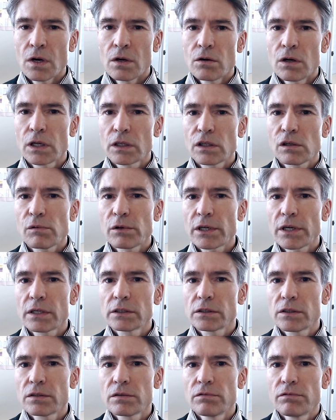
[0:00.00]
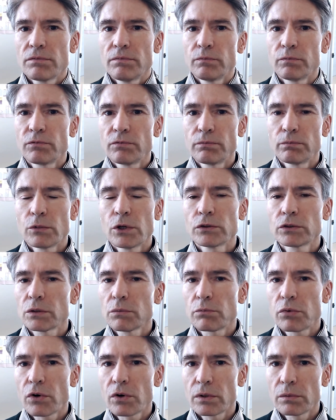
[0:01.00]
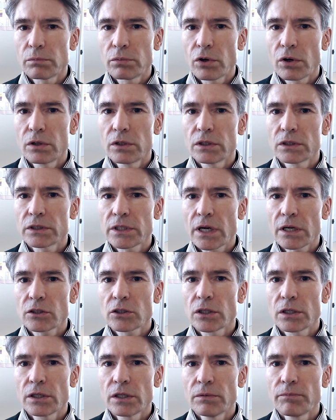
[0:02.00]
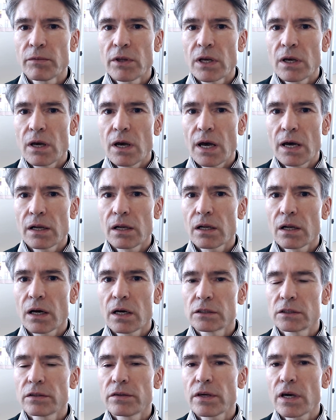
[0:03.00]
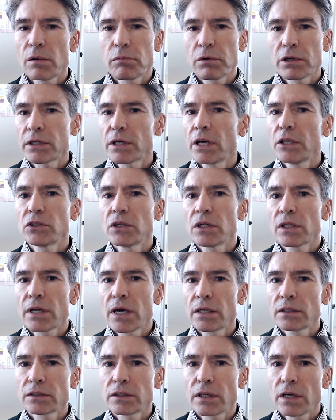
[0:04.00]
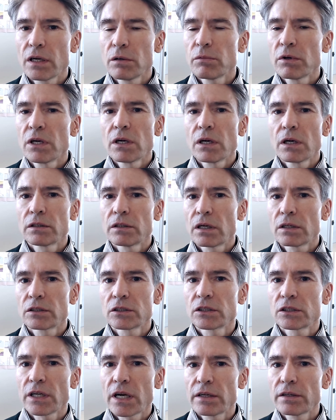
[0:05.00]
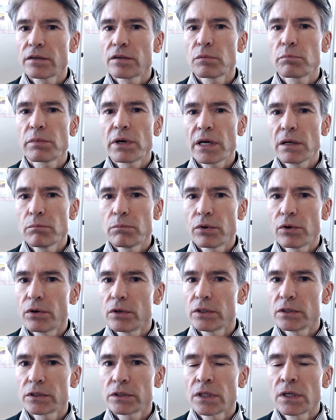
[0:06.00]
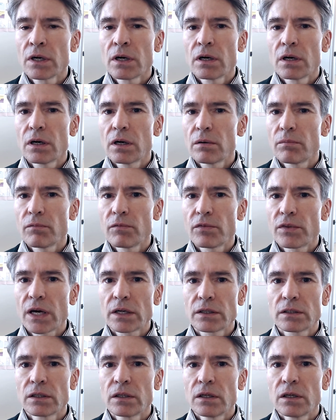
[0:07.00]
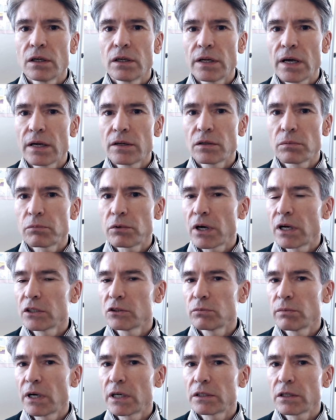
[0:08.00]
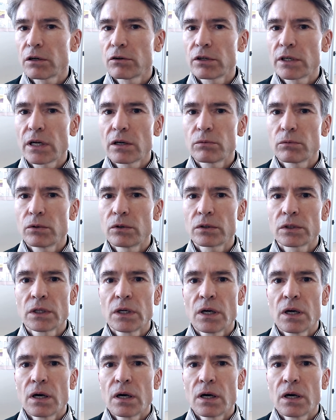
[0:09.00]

Well, Tom, I guess the most important point is actually analyzing the application landscape and understanding the pain points that an enterprise wide area network